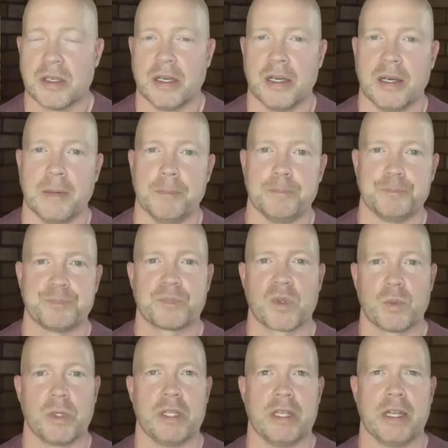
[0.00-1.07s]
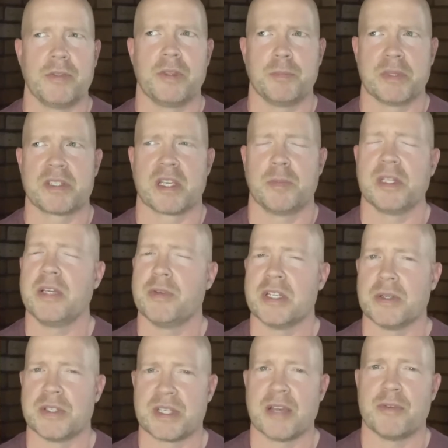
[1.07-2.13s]
Um, when, and I think because I believe in
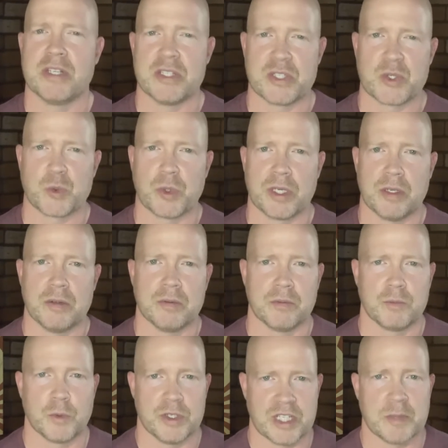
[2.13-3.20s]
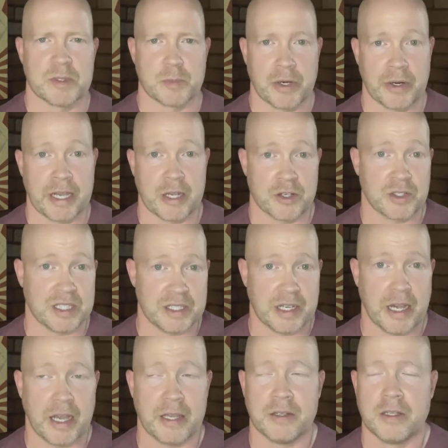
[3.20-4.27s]
his 70s is when, when James Brown actually
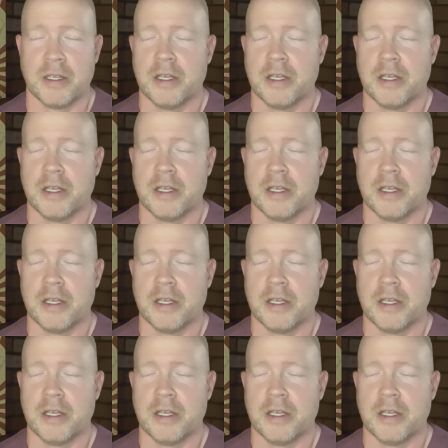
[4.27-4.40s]
died.